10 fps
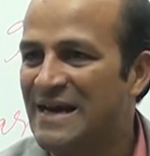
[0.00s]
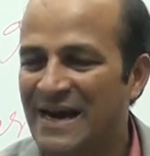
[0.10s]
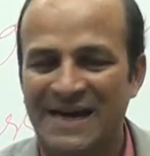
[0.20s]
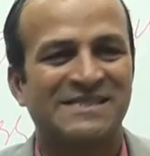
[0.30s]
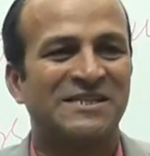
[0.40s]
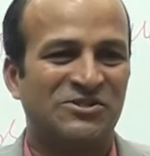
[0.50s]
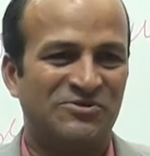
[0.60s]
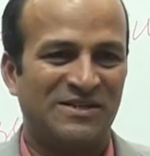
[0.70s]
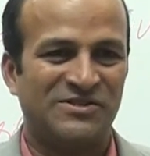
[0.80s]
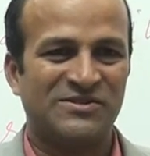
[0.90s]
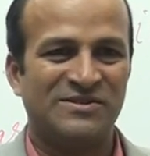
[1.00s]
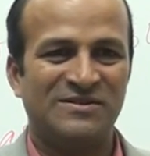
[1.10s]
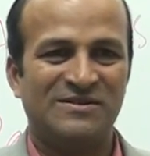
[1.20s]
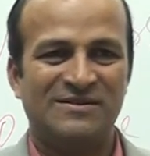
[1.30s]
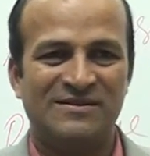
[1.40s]
assertiveness.
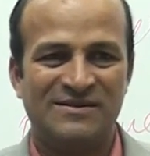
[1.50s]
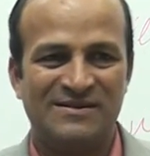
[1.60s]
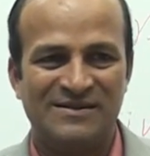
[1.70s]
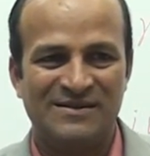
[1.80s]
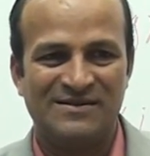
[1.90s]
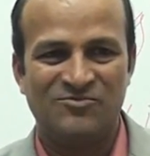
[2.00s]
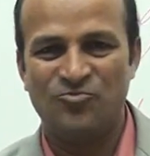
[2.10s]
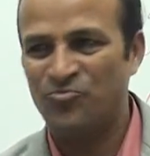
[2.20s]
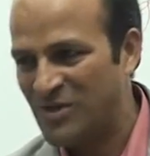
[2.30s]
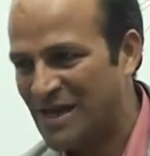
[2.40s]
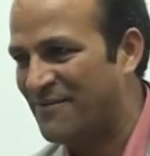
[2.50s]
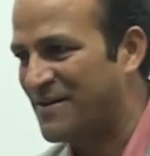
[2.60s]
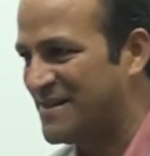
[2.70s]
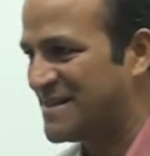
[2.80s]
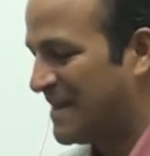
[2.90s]
We have
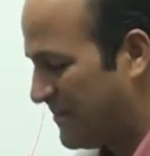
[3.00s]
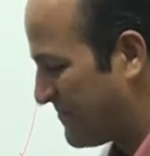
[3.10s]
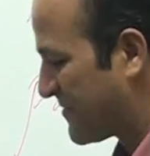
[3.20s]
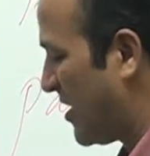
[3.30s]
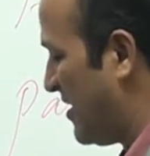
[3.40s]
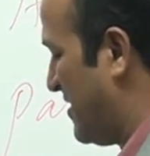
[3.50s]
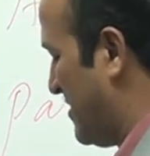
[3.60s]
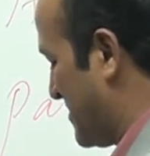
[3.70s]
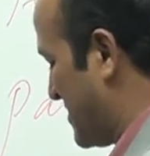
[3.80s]
another type of uh,